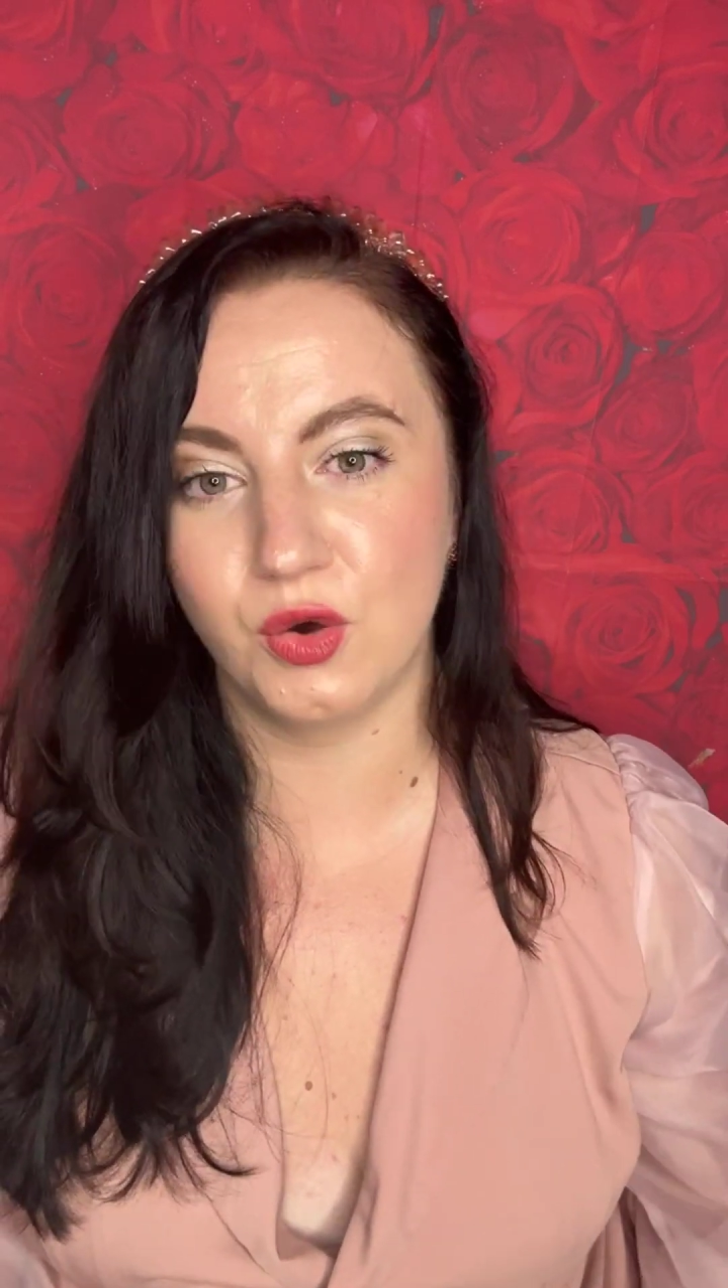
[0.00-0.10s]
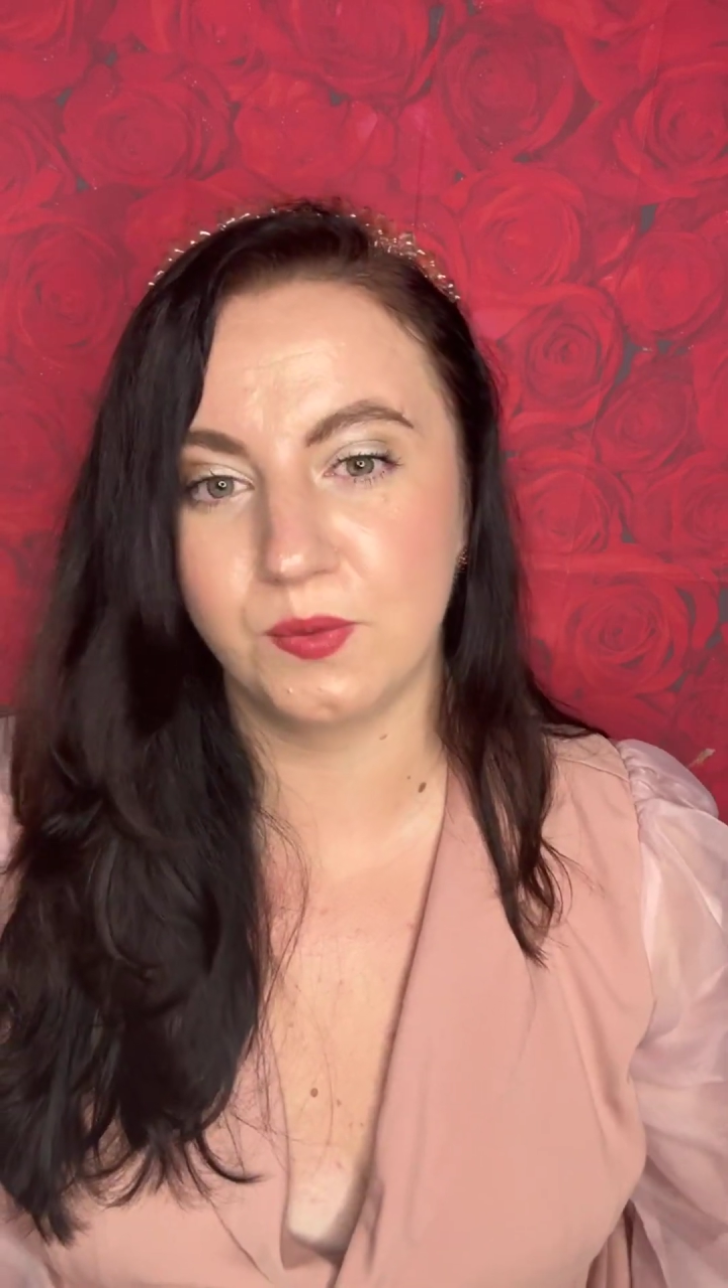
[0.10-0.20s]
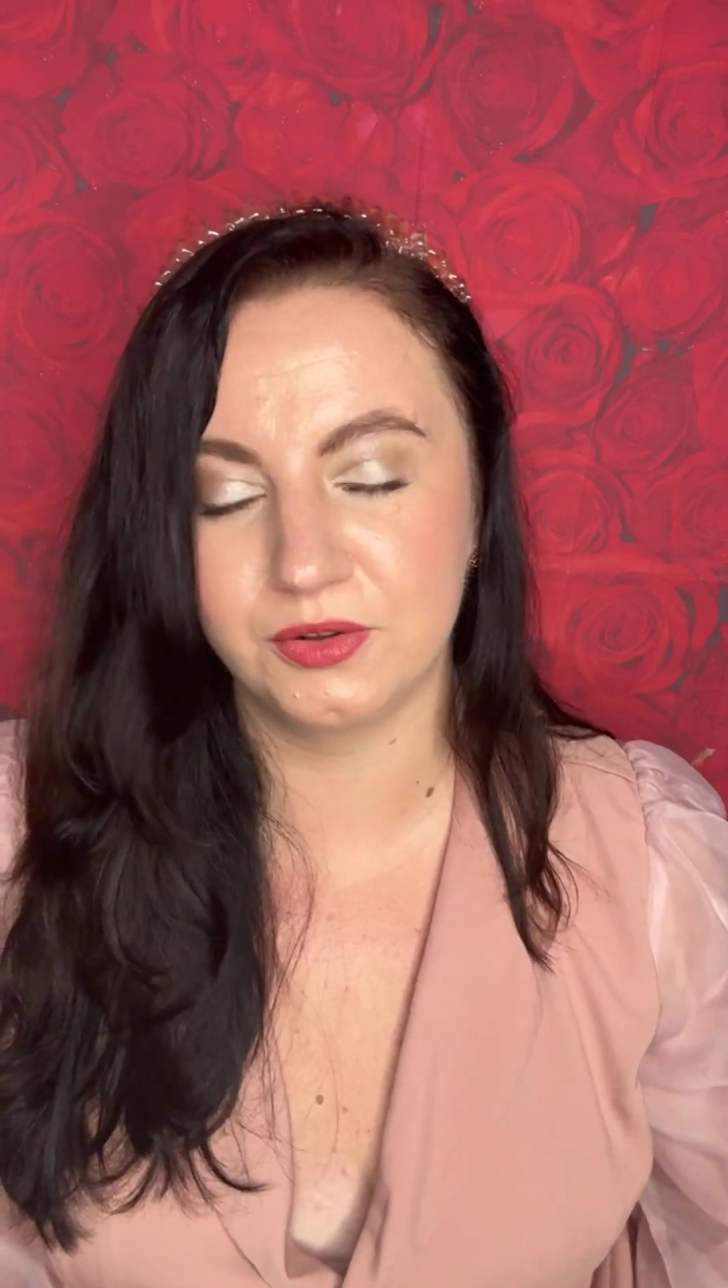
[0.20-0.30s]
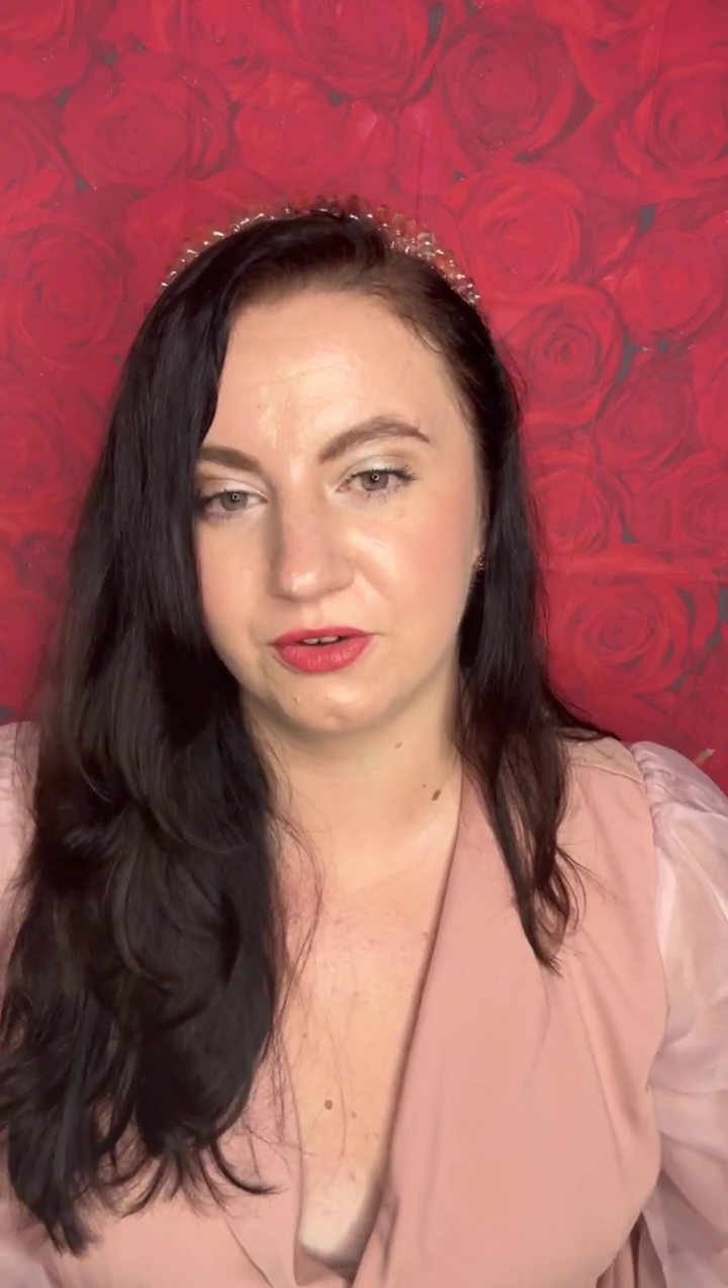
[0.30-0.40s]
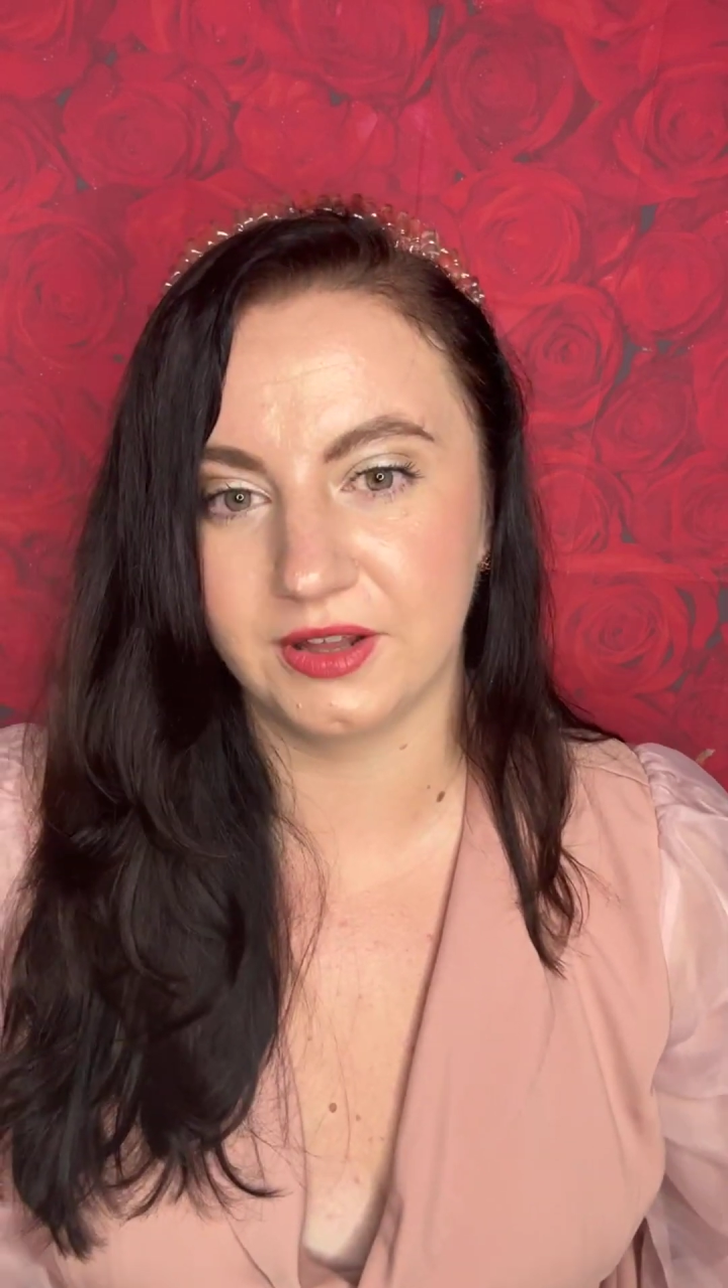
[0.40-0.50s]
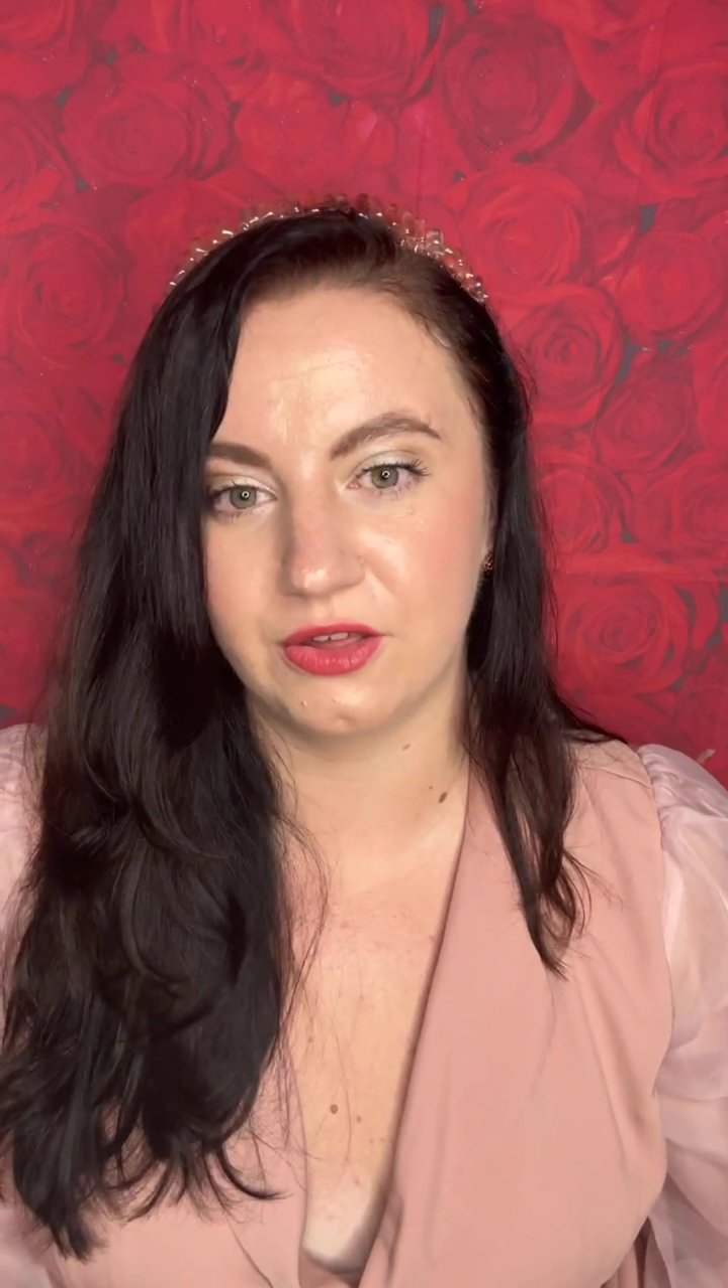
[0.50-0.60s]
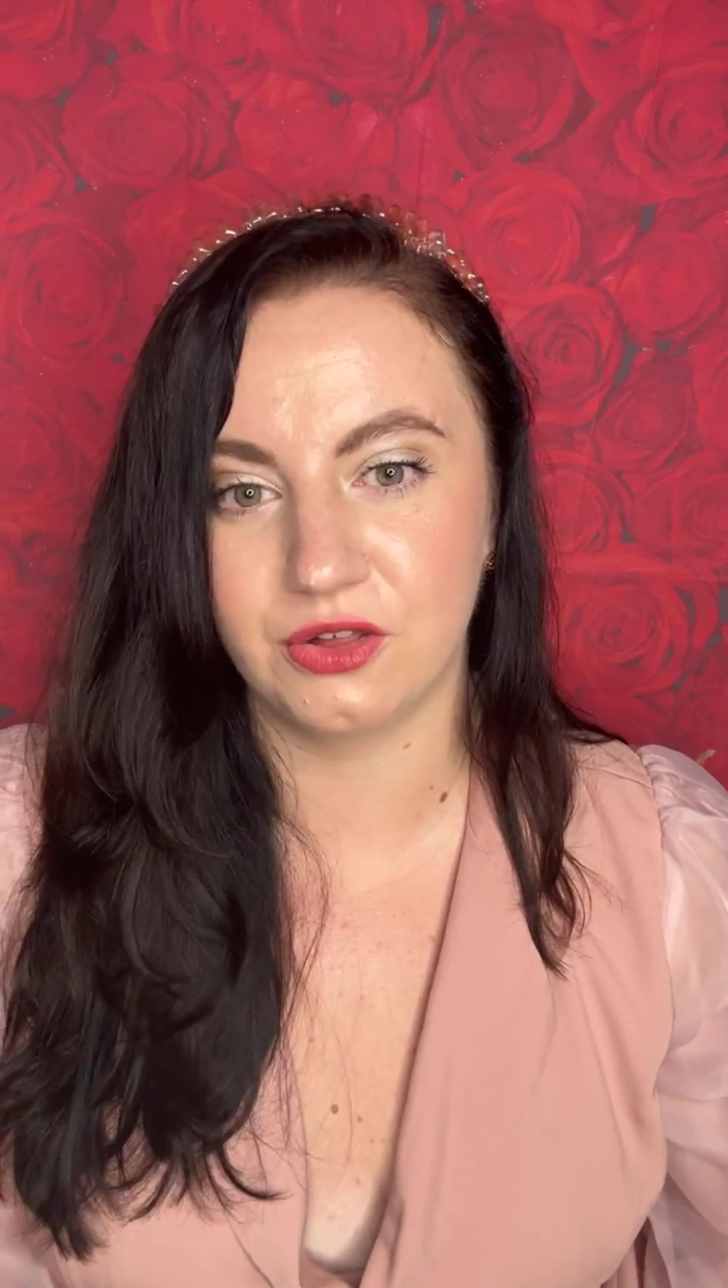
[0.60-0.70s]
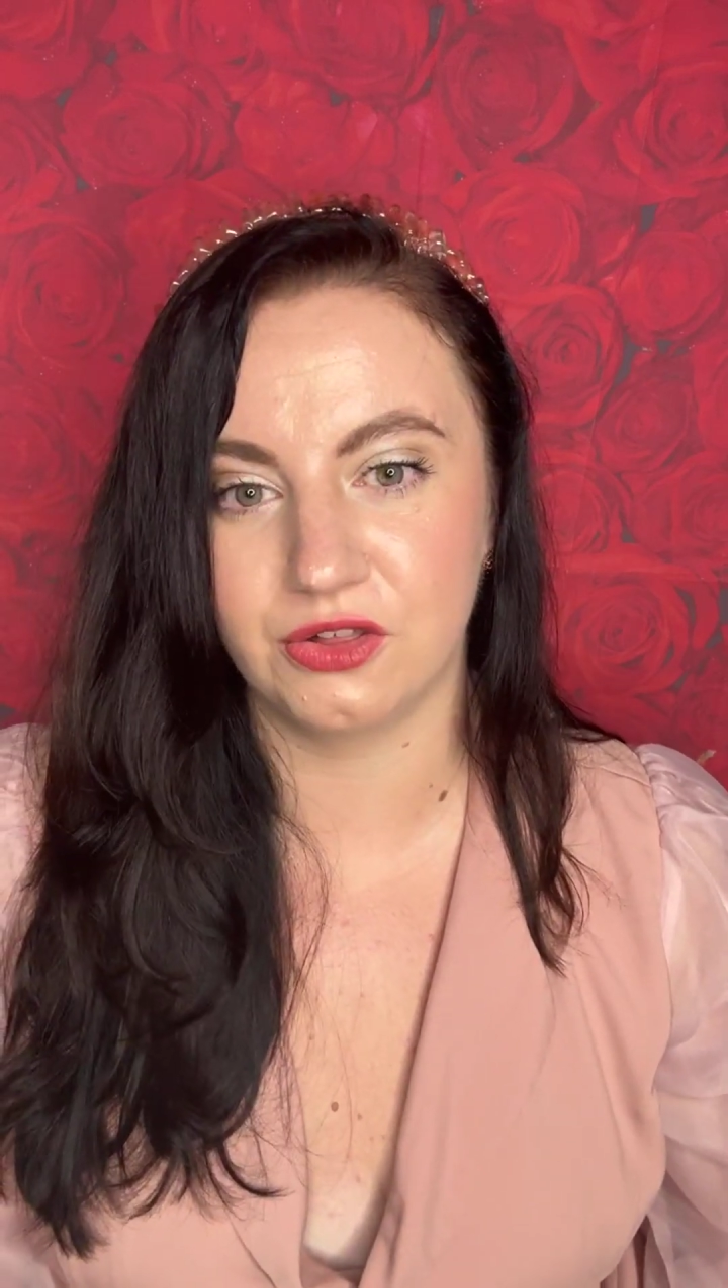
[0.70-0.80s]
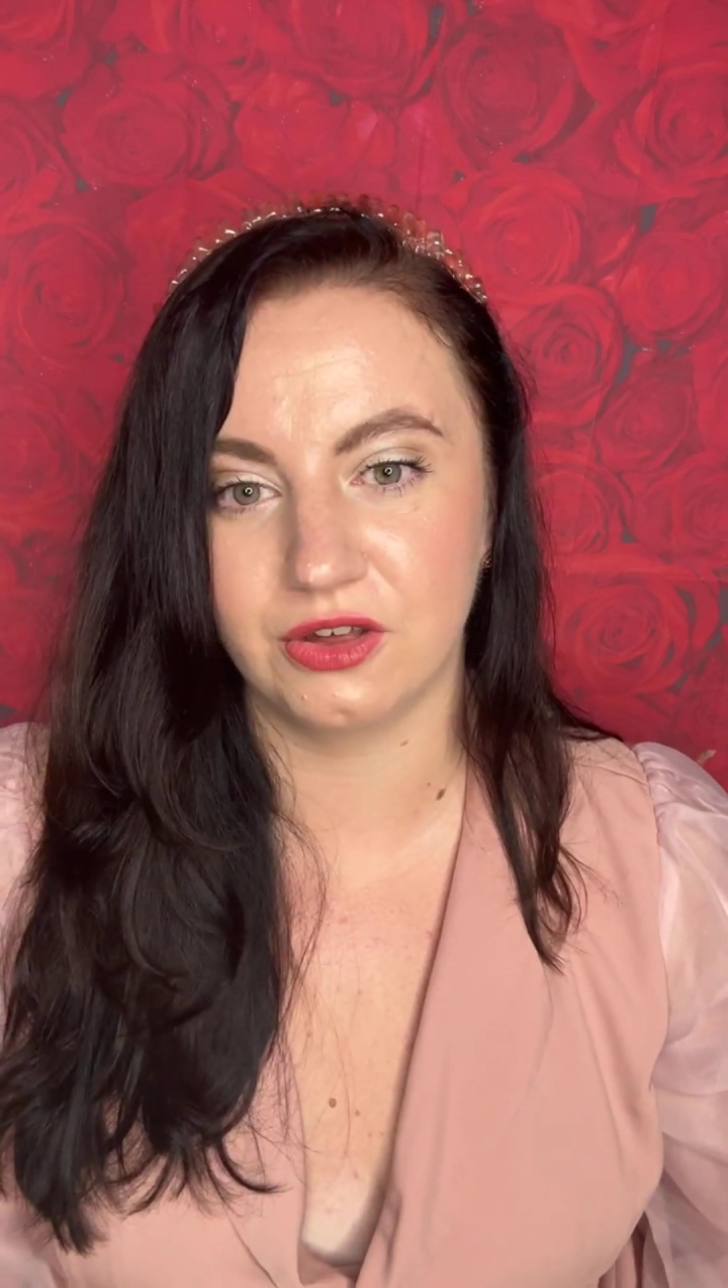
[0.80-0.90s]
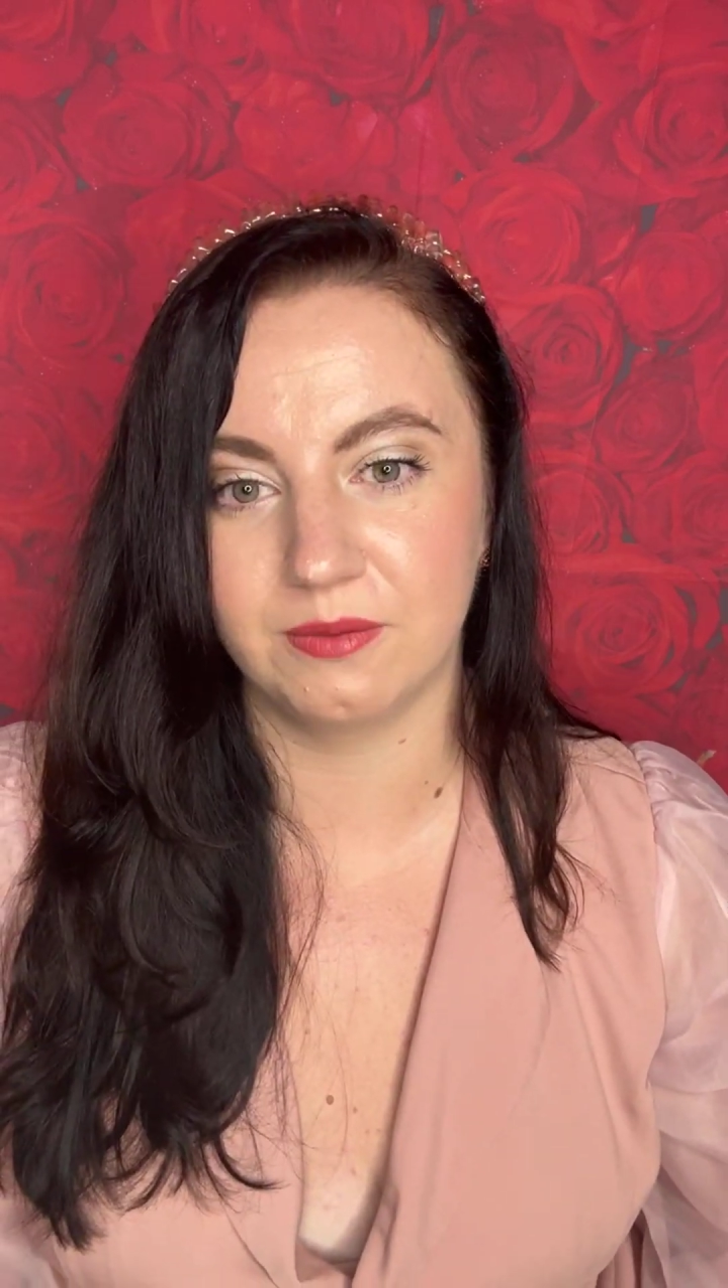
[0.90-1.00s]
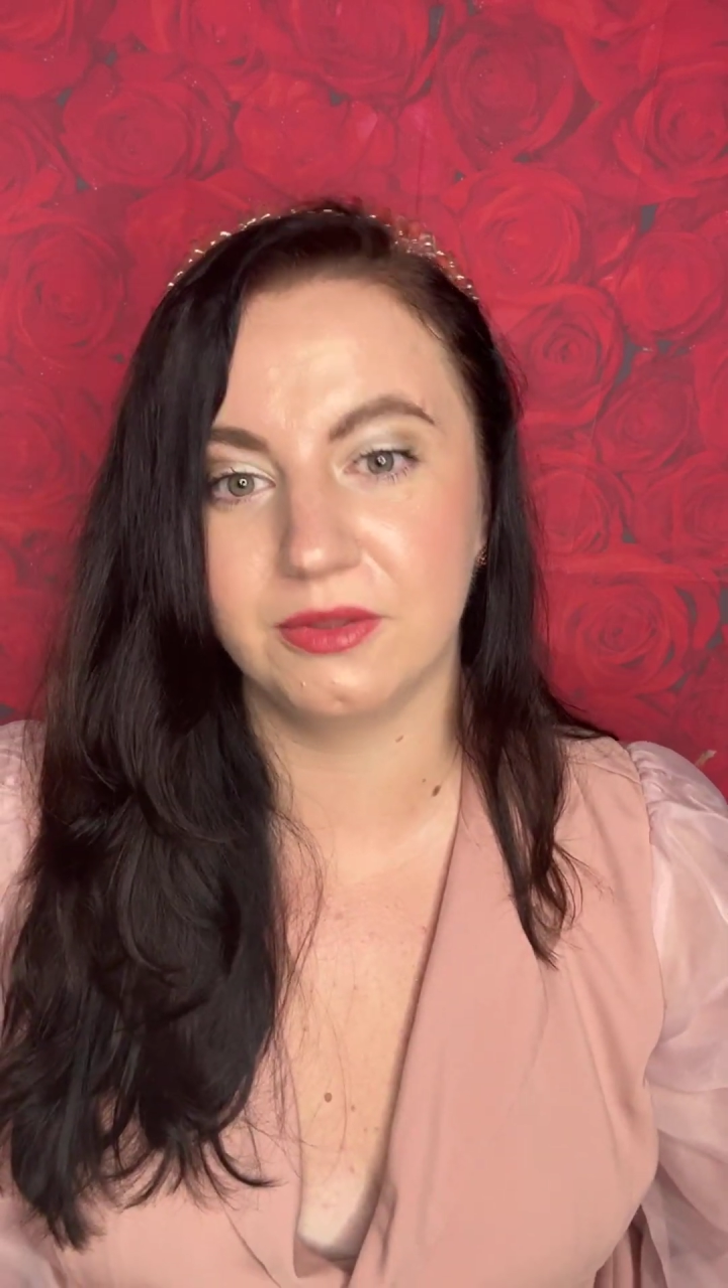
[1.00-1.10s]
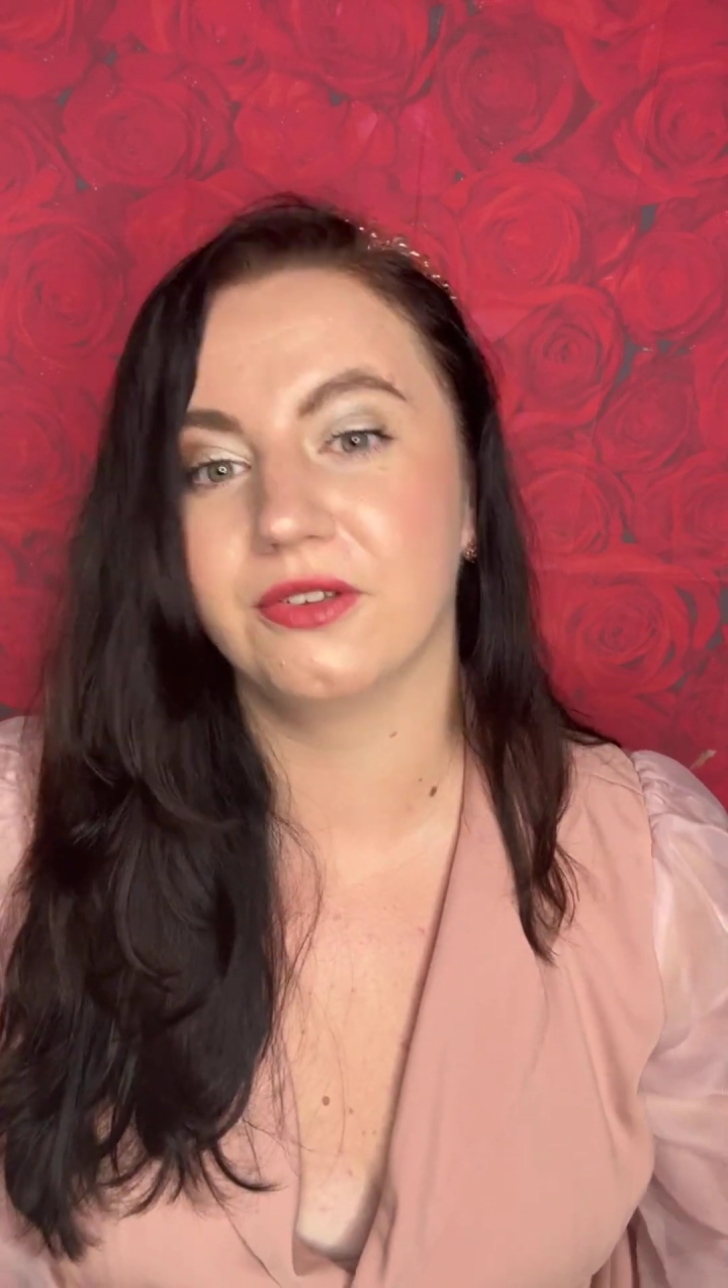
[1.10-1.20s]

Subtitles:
open relationship.